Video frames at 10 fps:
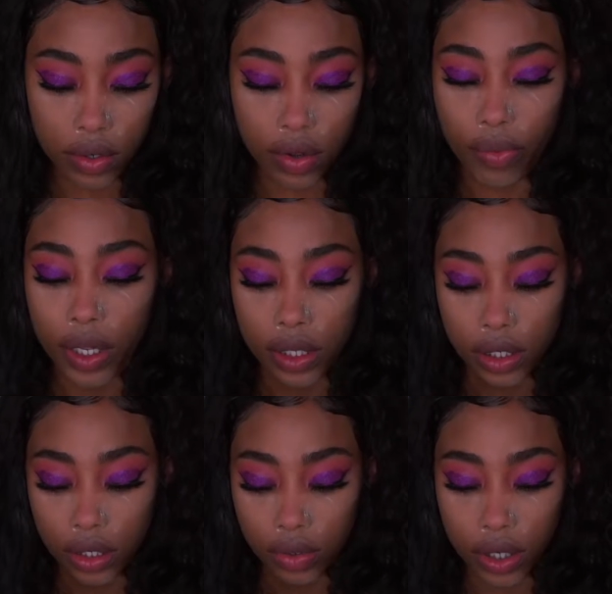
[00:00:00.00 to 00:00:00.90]
don't pay
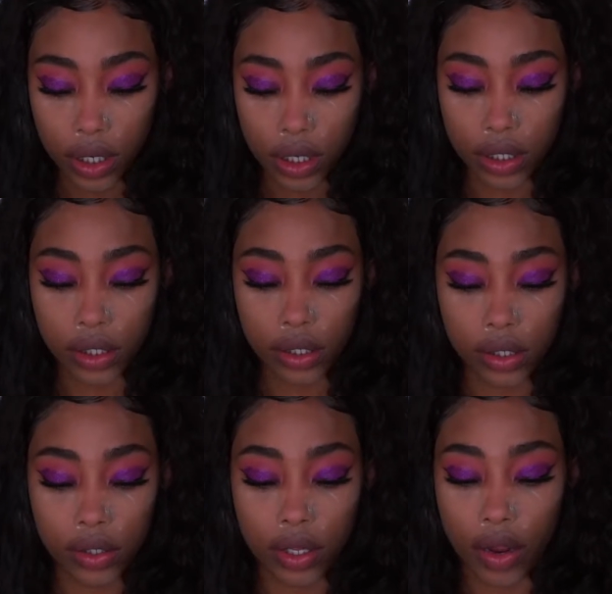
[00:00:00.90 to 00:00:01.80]
attention to it because
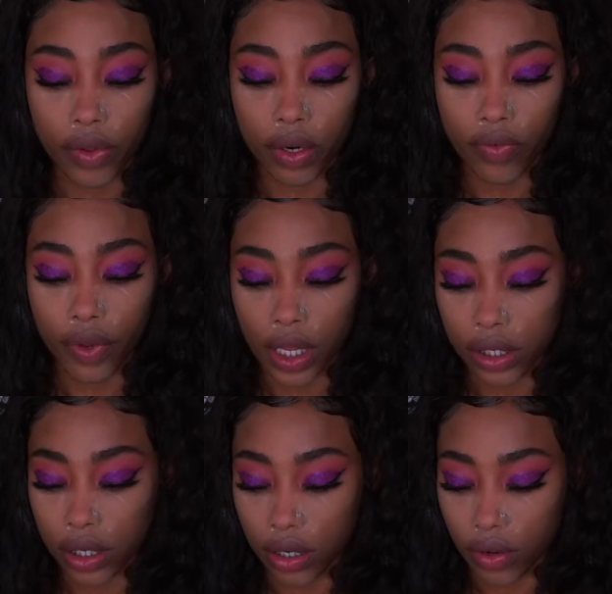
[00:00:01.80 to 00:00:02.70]
I really don't feel like
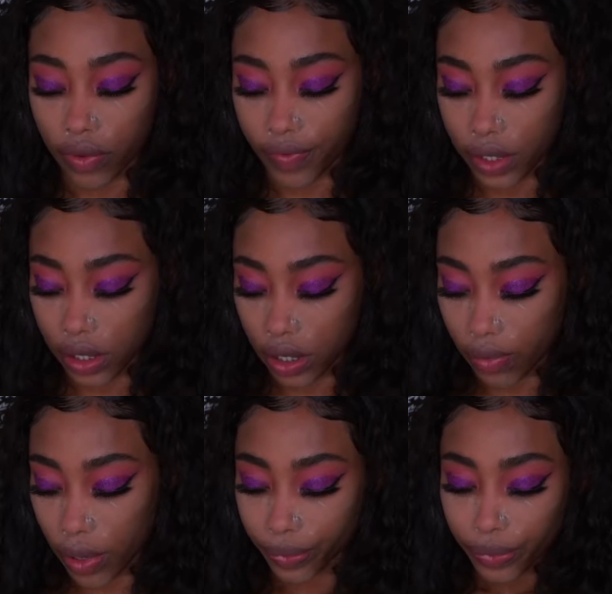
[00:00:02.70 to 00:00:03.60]
taking it off and fixing it.
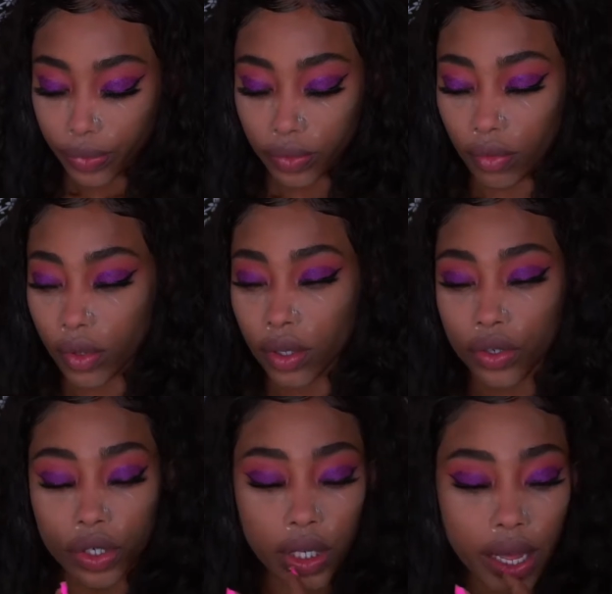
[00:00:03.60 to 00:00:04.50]
But
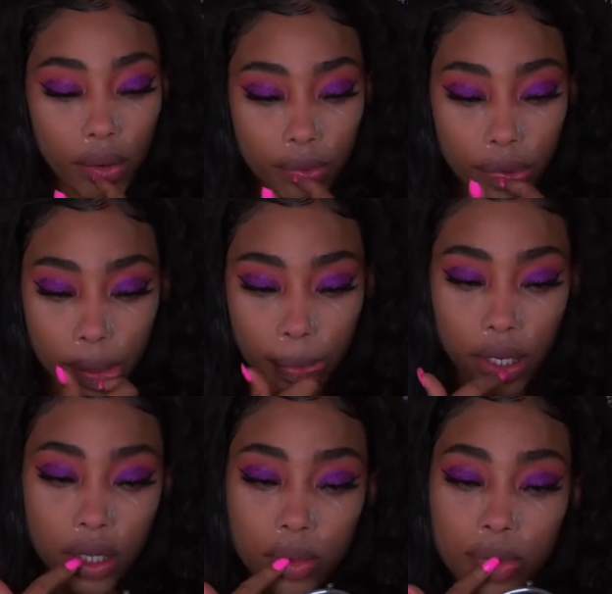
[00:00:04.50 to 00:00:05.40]
usually I would prime my
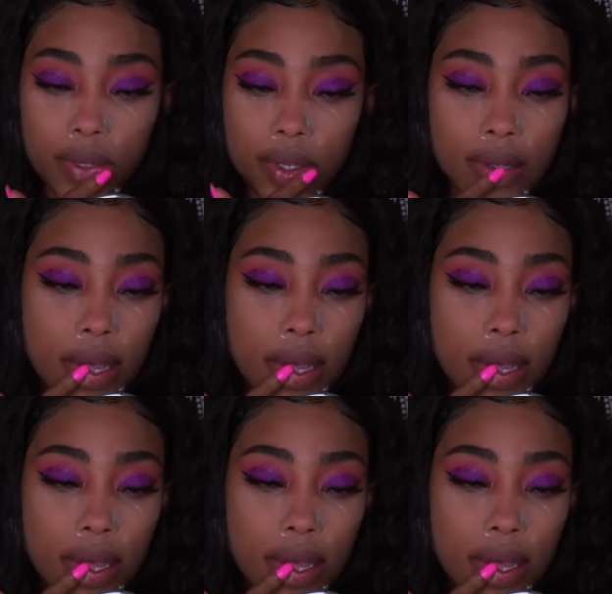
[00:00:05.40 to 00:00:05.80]
lips